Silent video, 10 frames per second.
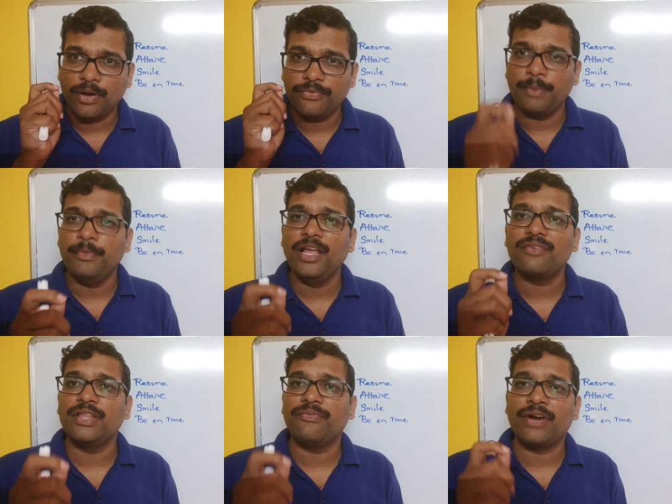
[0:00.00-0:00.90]
familiar
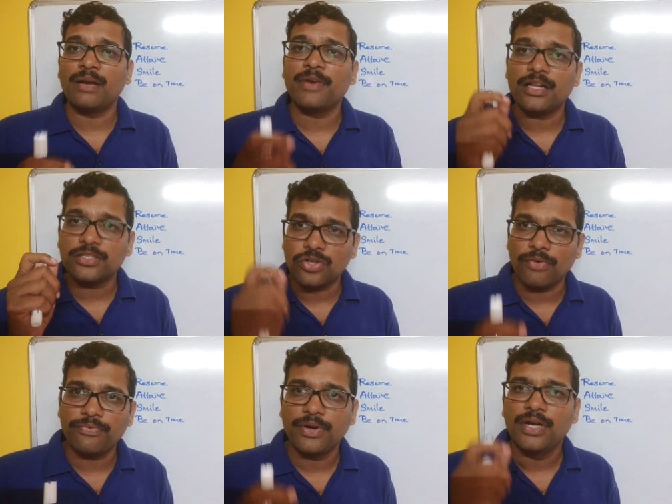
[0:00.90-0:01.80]
with the fundamentals
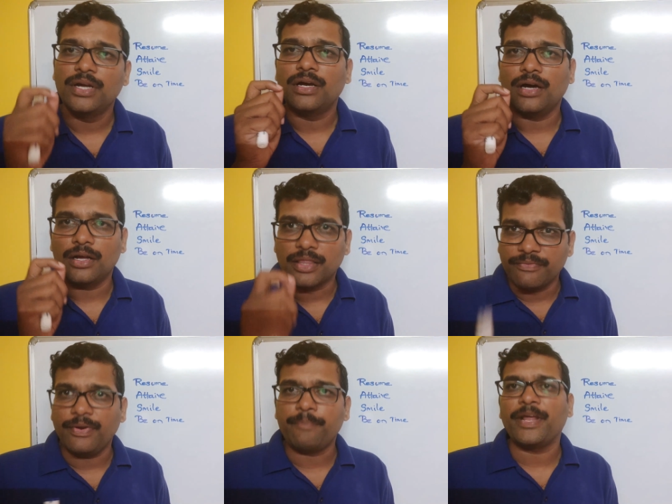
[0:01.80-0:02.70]
of the
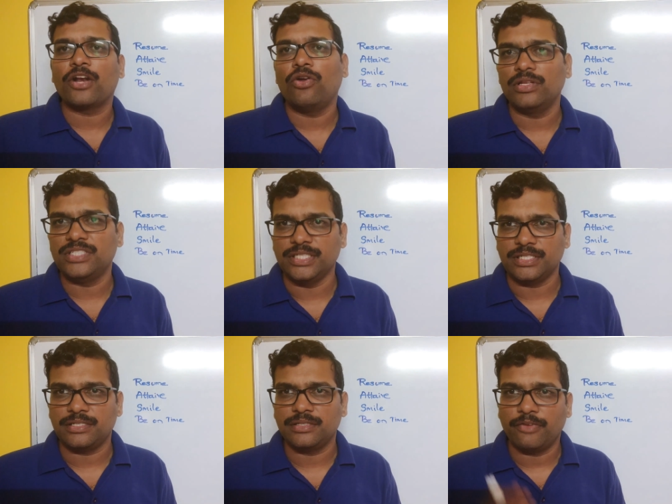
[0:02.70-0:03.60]
web
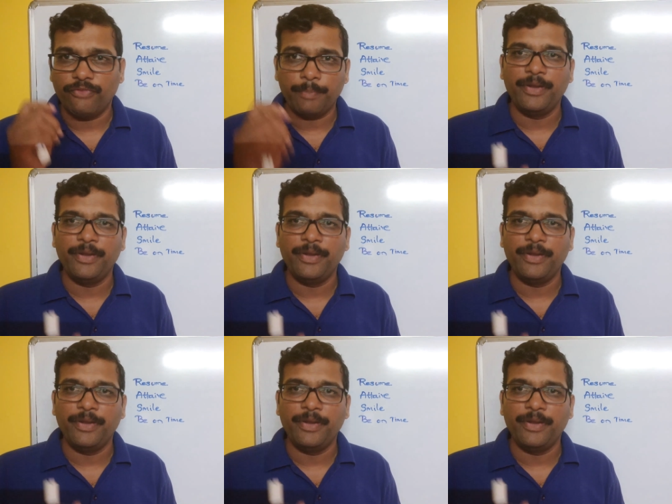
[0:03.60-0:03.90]
technologies, that web